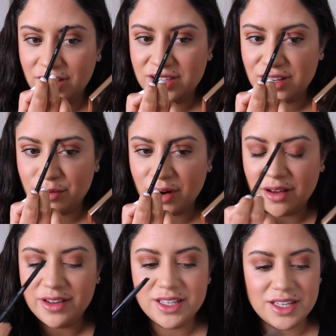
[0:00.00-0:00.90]
So you'll
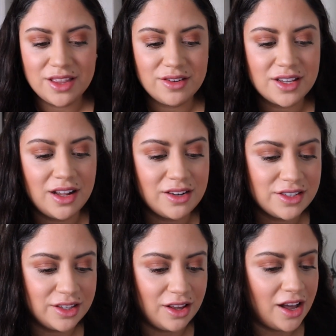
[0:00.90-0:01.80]
probably see those
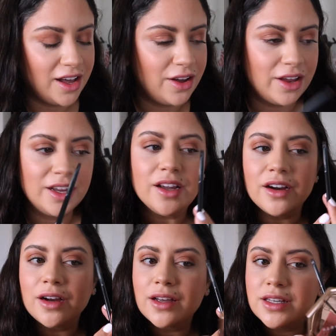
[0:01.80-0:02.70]
colors a lot on
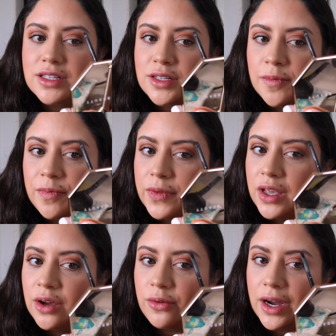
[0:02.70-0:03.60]
here because
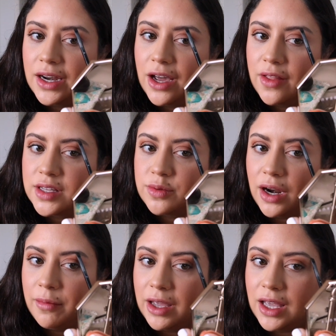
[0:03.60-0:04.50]
right now that's
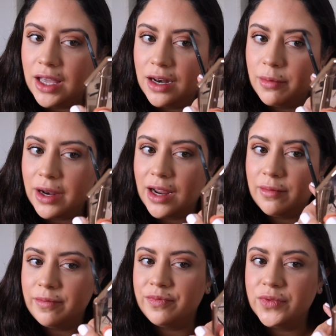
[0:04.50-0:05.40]
what I'm in, but
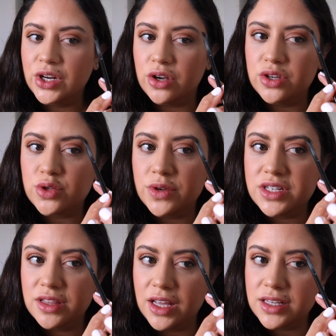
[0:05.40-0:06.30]
you
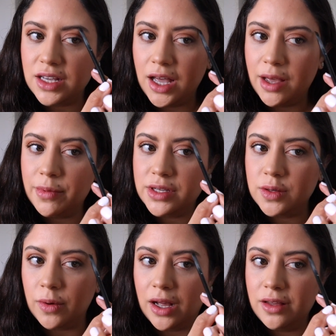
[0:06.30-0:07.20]
switch things up
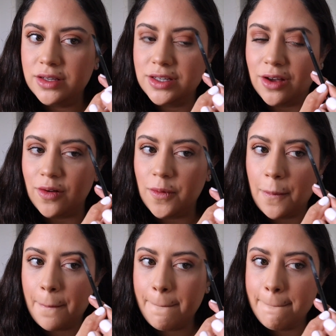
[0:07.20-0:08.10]
as well. So
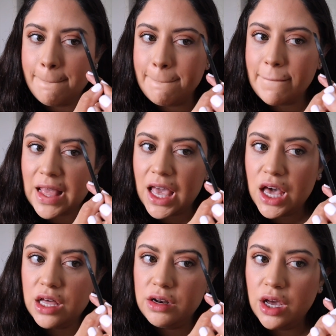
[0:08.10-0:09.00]

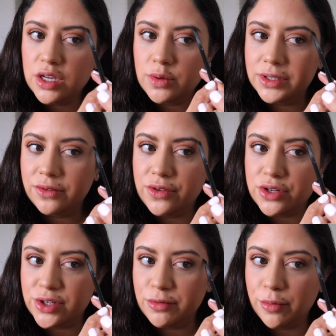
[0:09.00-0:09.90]
who knows what the
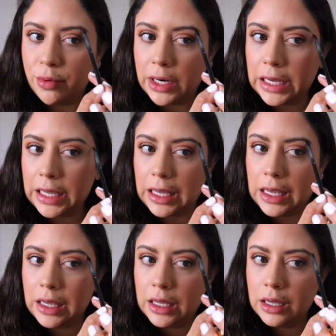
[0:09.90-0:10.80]
future will bring.